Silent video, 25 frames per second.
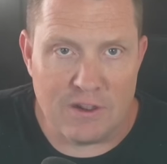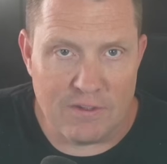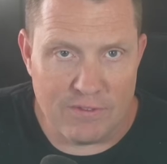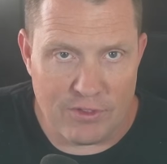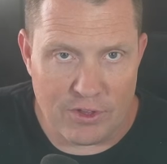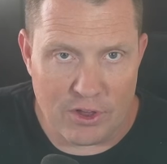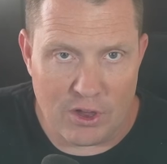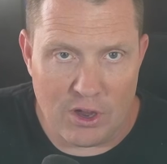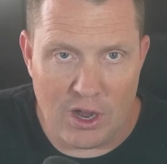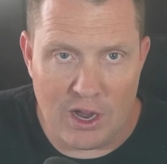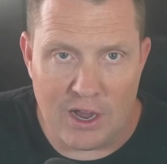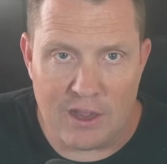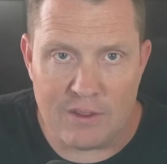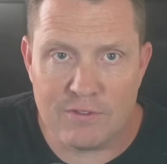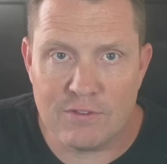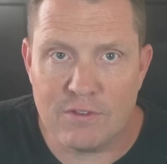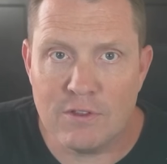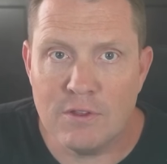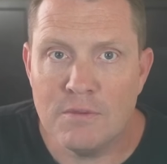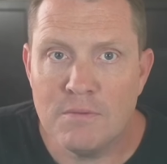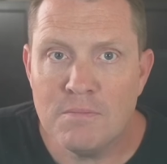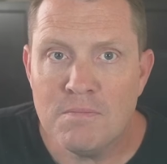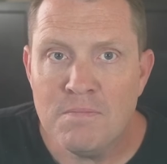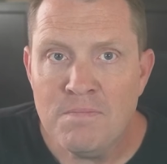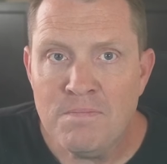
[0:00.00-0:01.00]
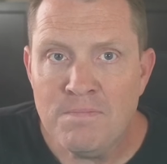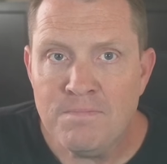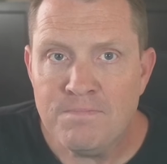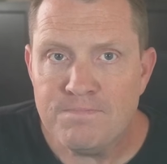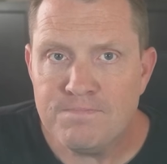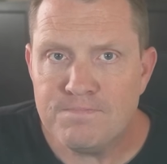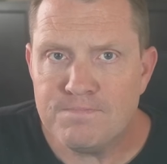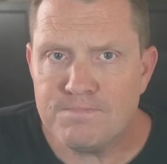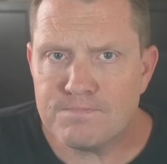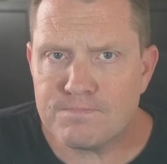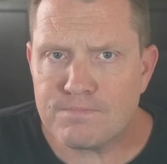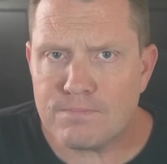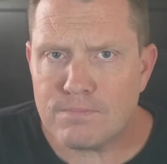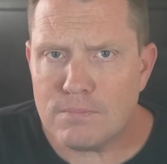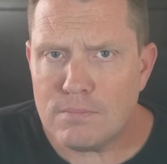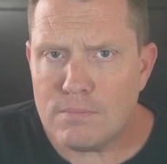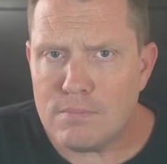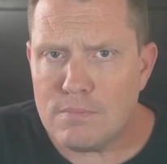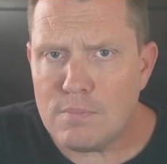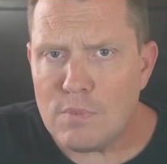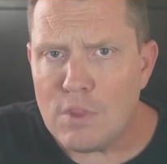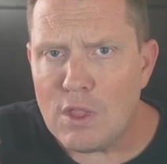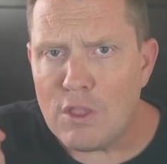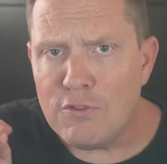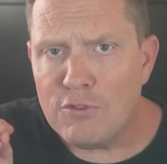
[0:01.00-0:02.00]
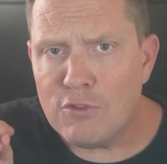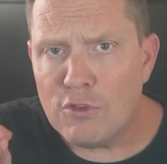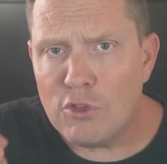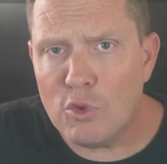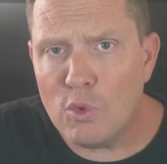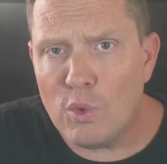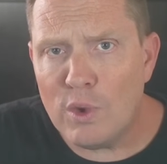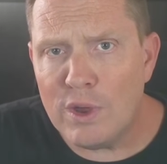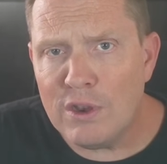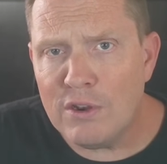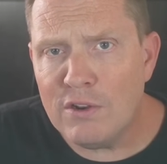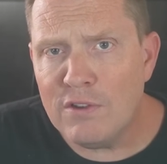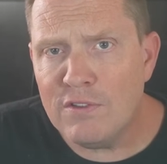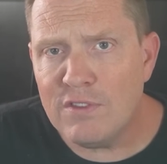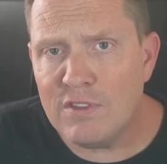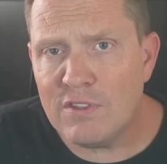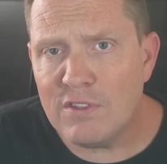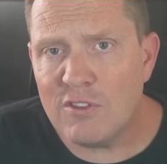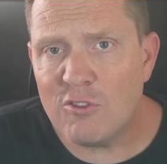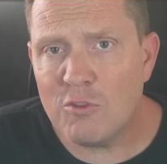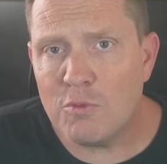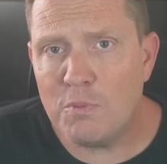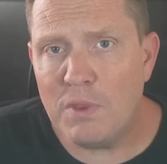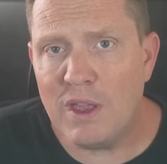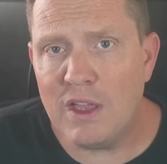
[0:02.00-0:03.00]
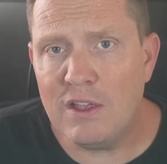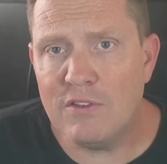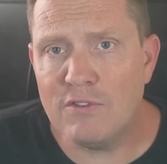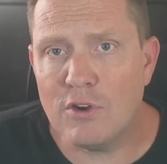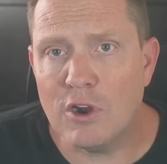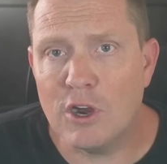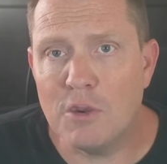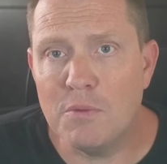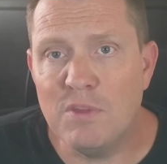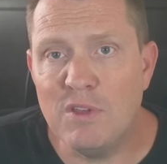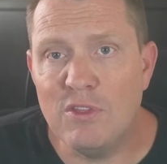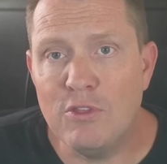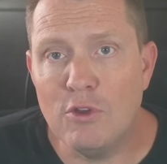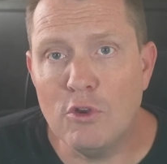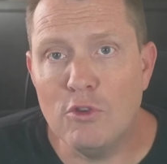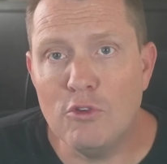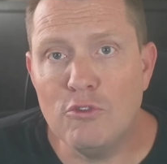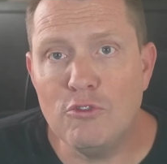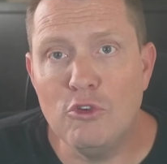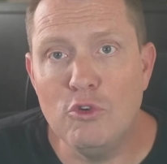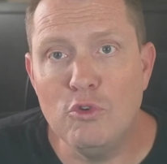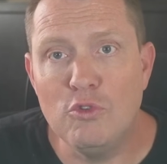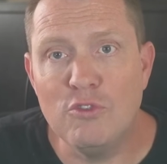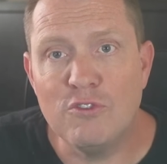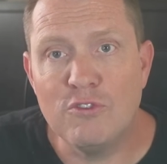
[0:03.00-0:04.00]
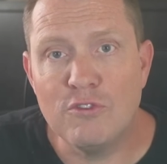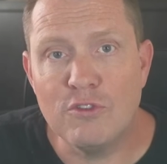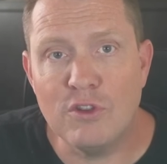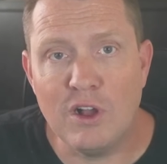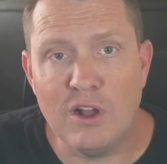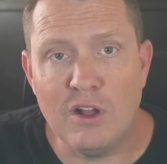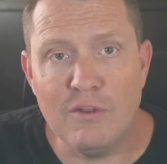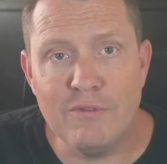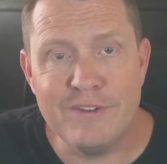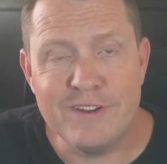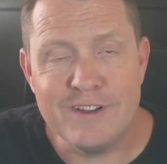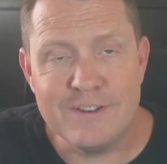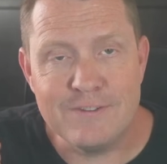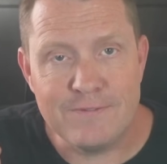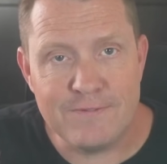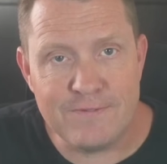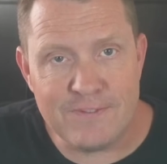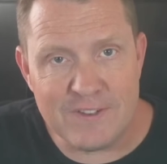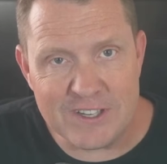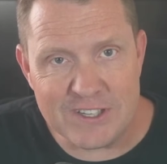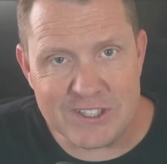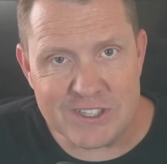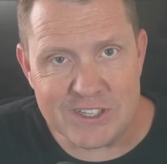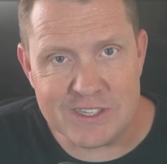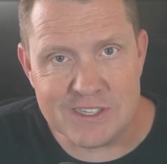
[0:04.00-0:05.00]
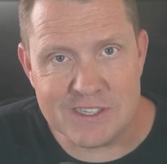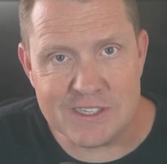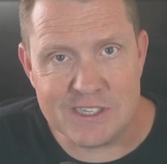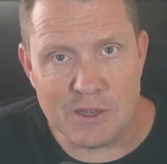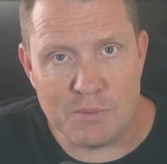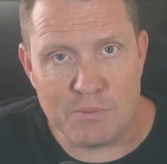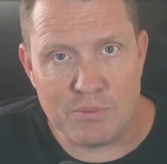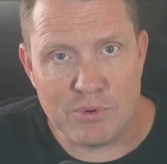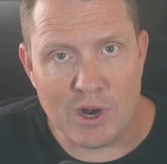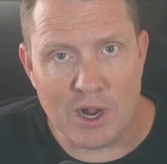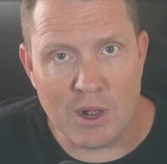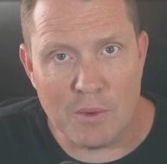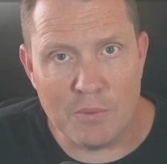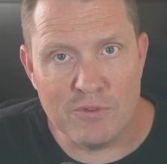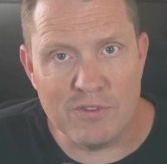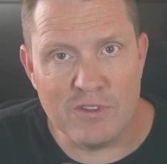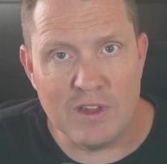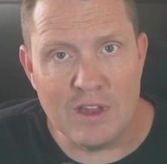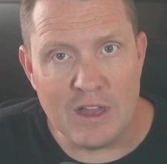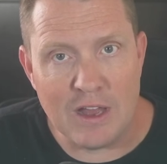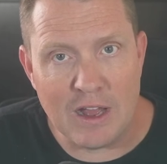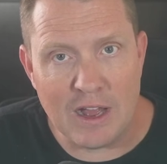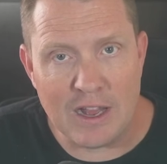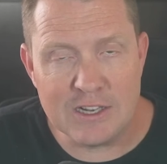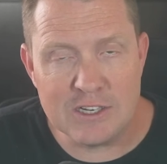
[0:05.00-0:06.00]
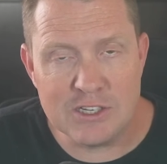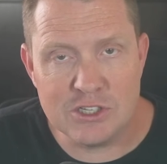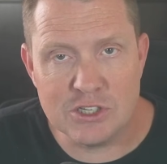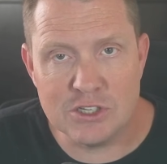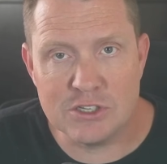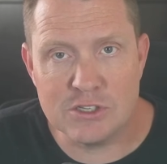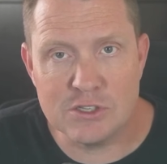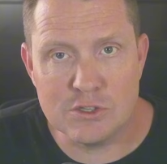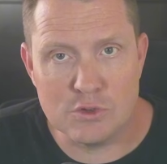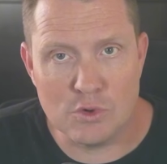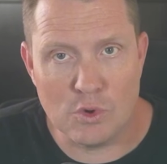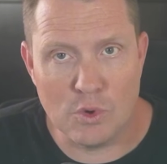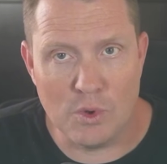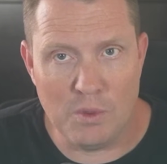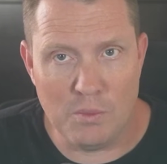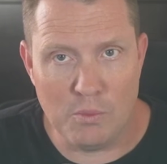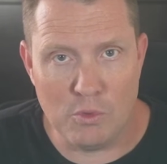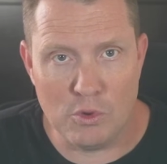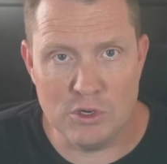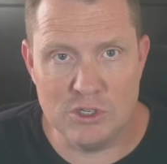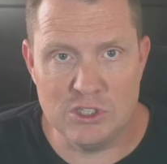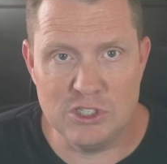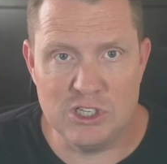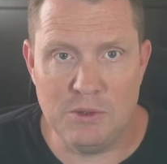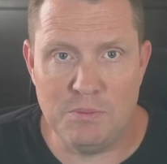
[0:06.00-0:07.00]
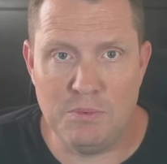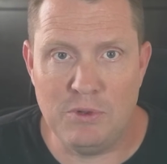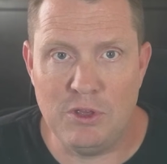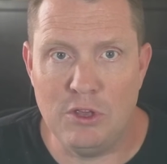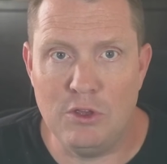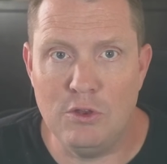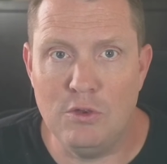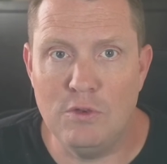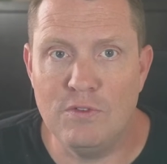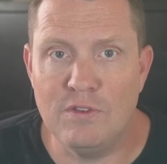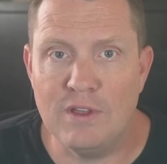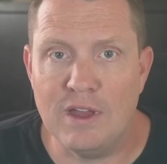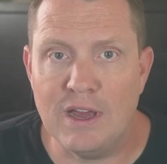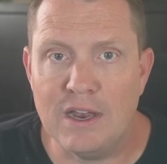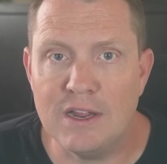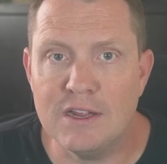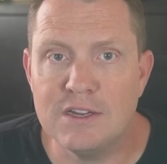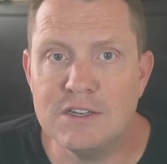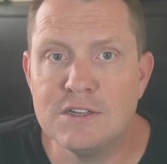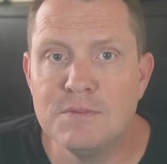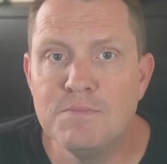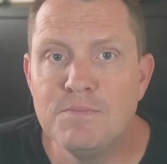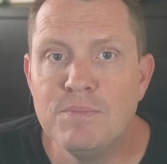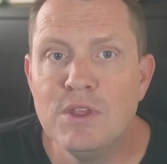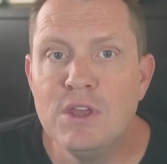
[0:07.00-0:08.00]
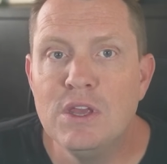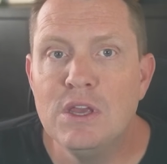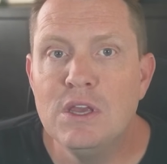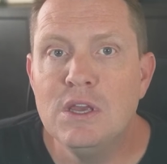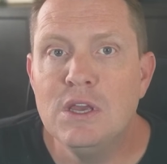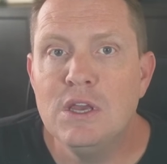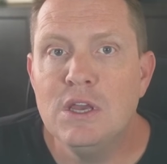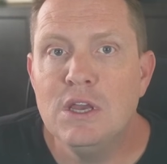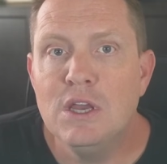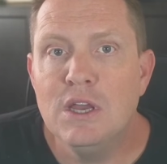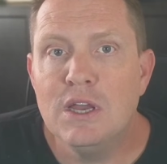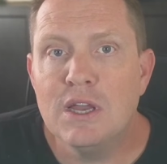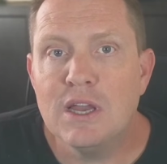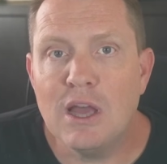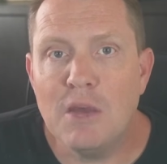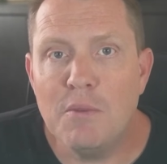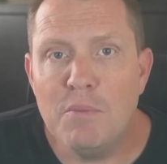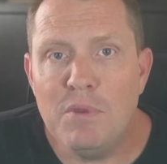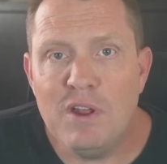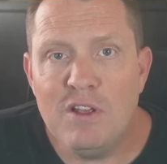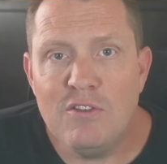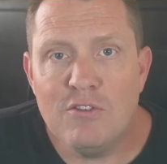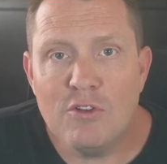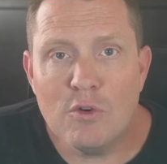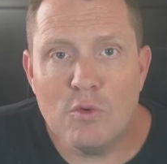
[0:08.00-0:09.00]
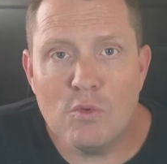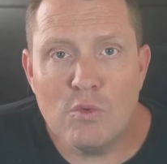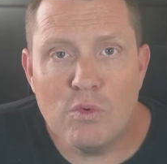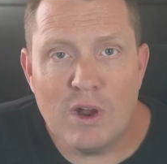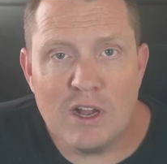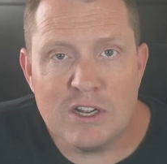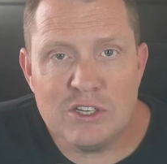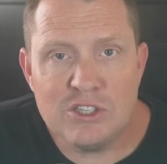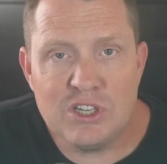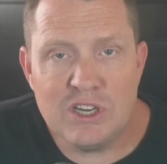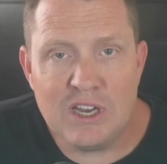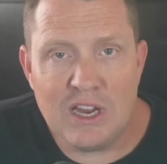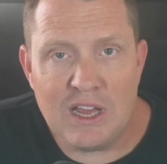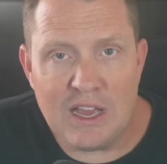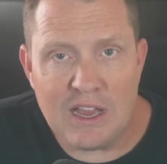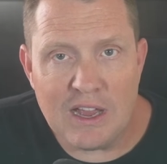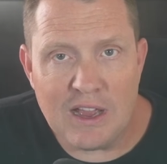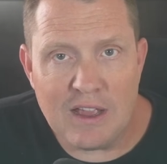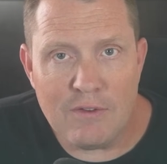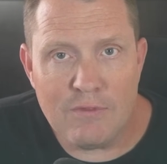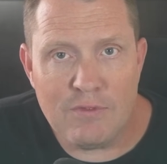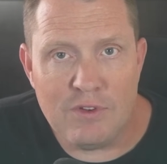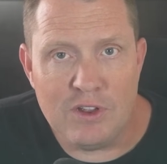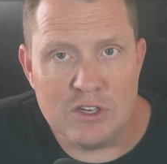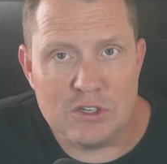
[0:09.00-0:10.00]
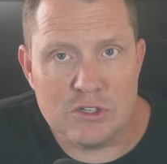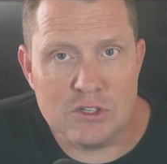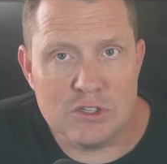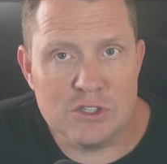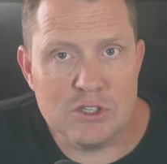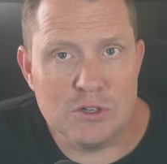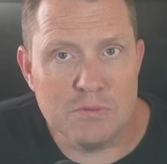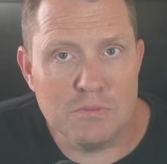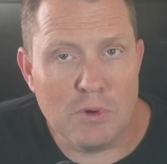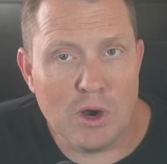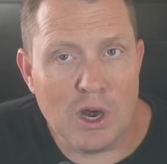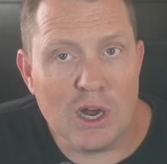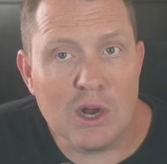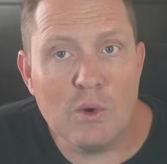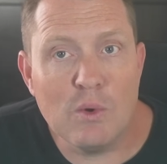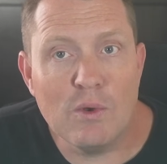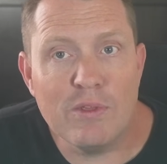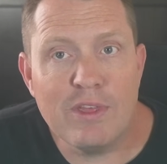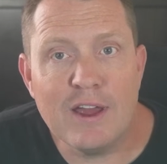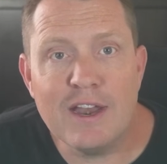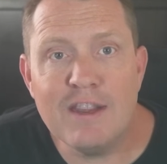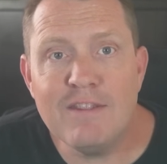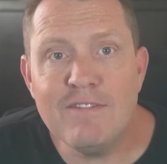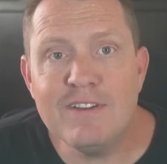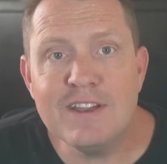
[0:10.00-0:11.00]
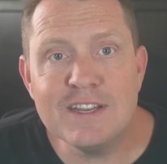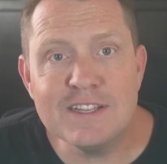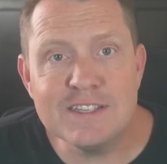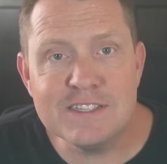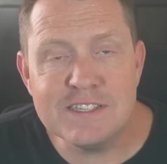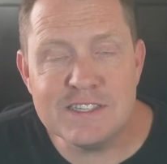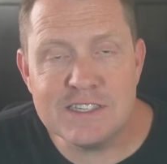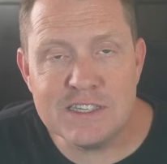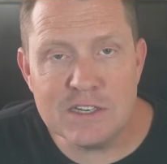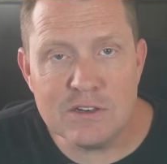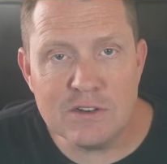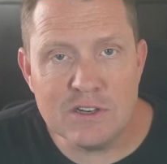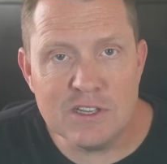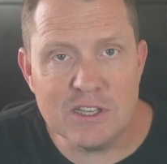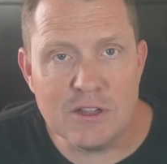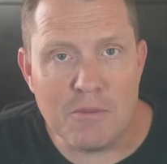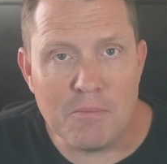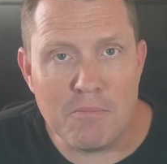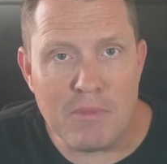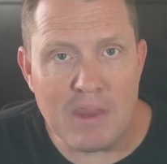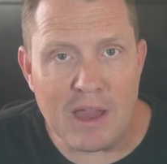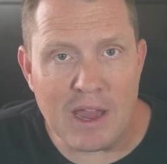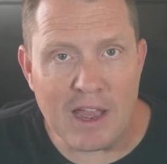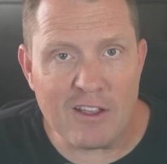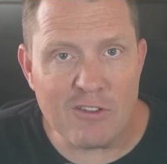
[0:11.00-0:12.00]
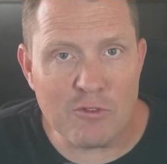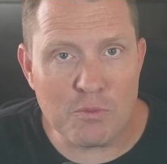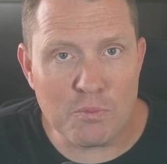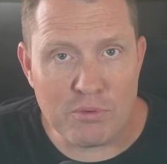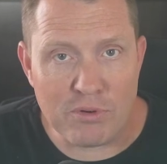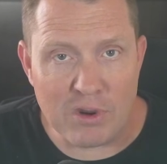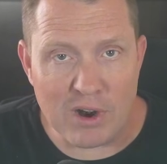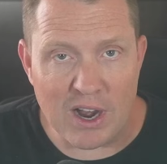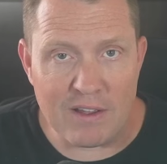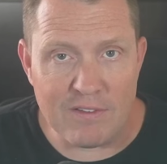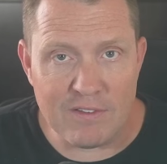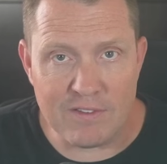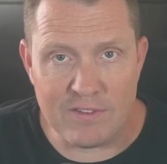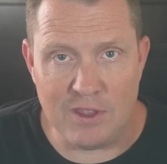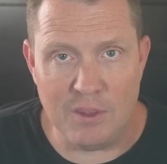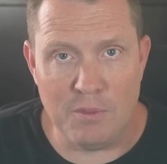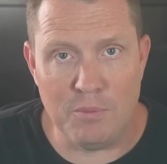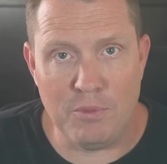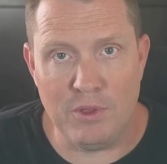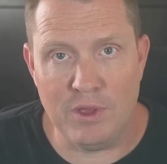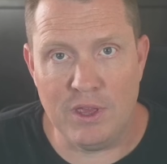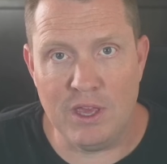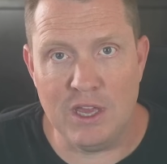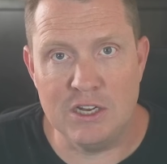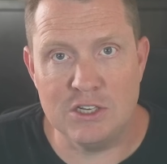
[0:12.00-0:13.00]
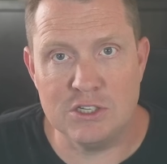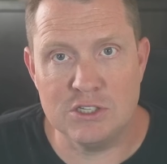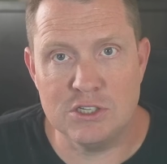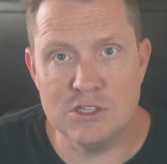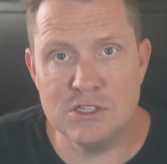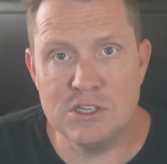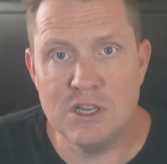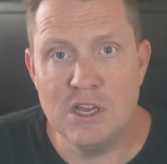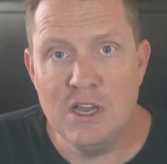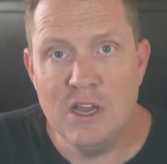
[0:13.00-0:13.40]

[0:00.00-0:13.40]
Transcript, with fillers: of the cost. So the winners in the space are going to be those who solve efficiency problems, not just throwing more G P Us at it. Companies are rushing A I features to market without even considering the mass privacy implications